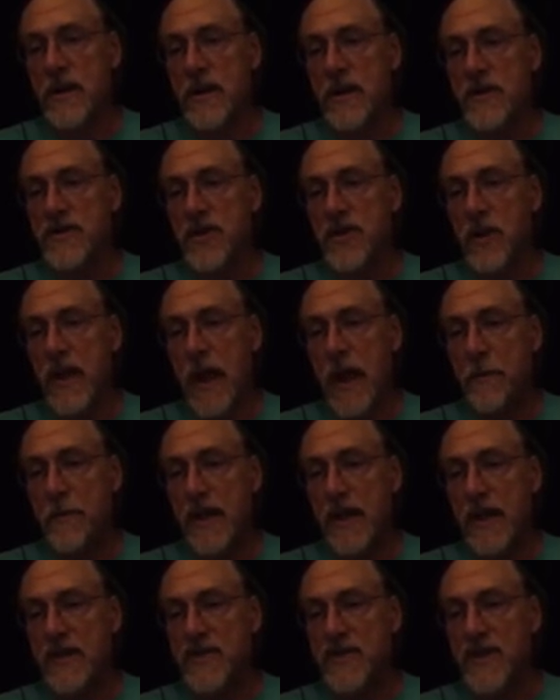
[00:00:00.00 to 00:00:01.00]
So that
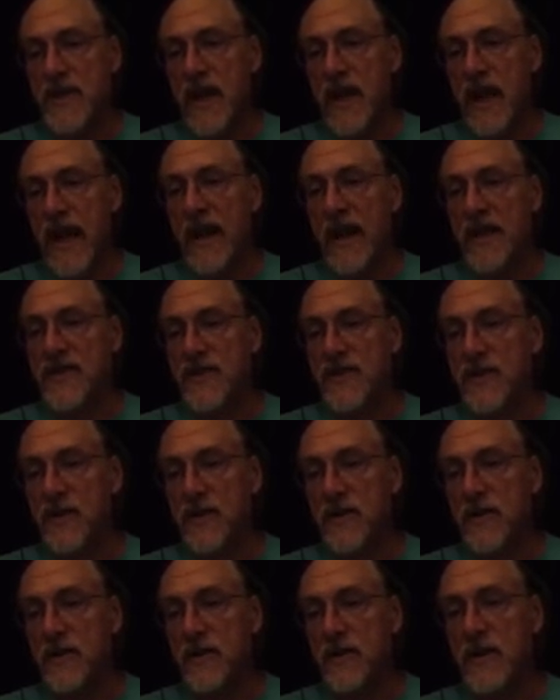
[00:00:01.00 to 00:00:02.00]
means the
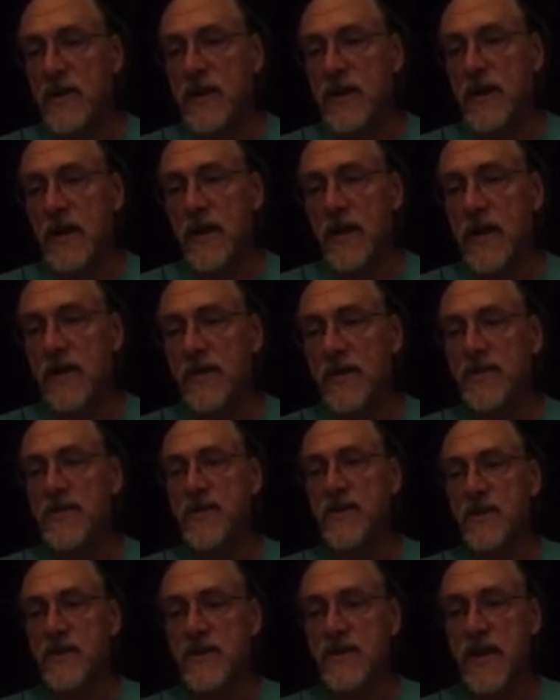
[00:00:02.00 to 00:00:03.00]
answer
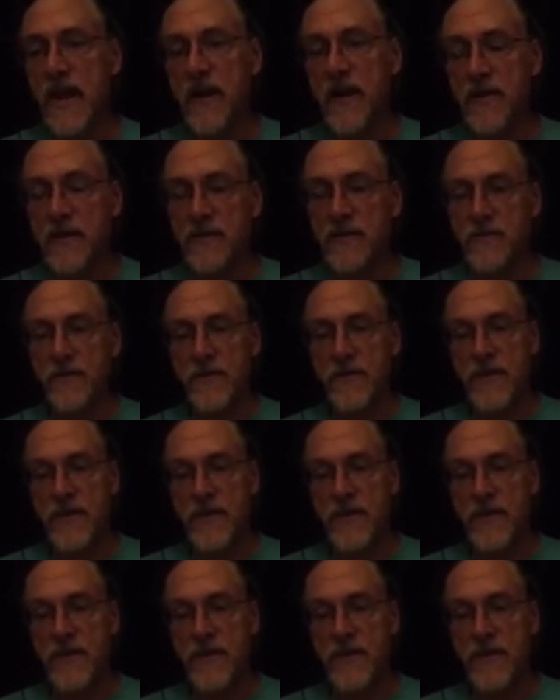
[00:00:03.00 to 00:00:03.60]
is 7.